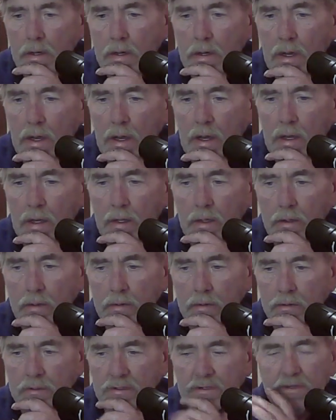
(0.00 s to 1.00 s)

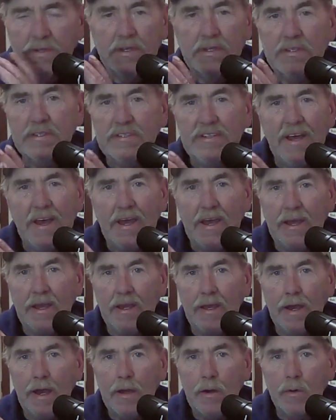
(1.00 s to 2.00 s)
And to this
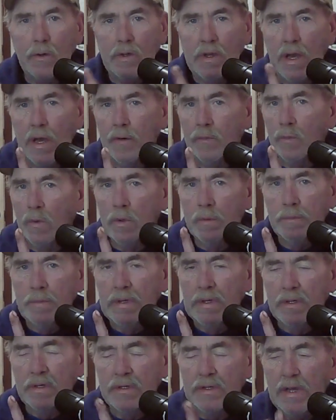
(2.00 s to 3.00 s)
day, I only have one
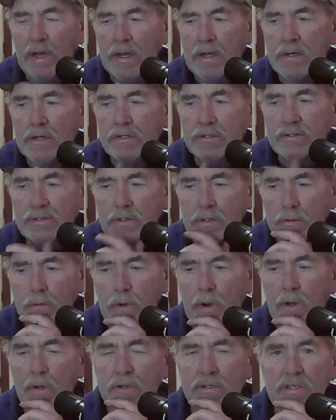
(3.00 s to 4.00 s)
meal a day, and it's
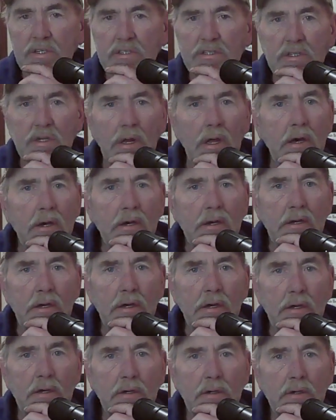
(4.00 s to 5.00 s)
around 6 o'clock at
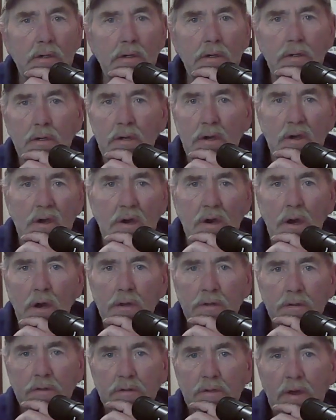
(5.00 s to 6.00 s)
night.
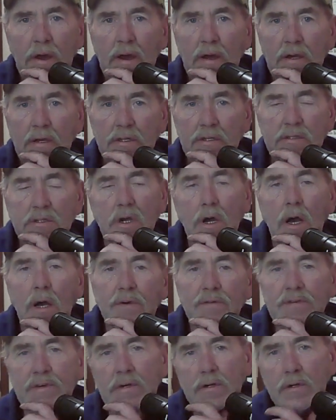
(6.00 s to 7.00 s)
Other than that, it's
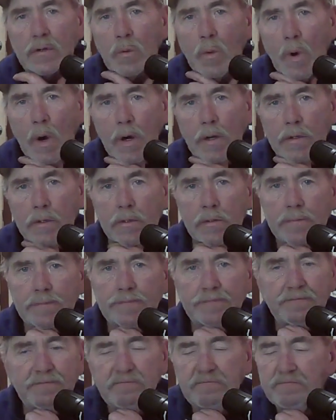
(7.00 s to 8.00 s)
coffee or water.
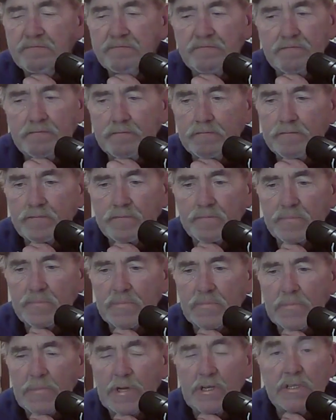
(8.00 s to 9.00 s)

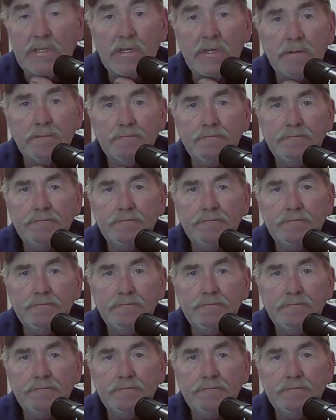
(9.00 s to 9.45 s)
That's it.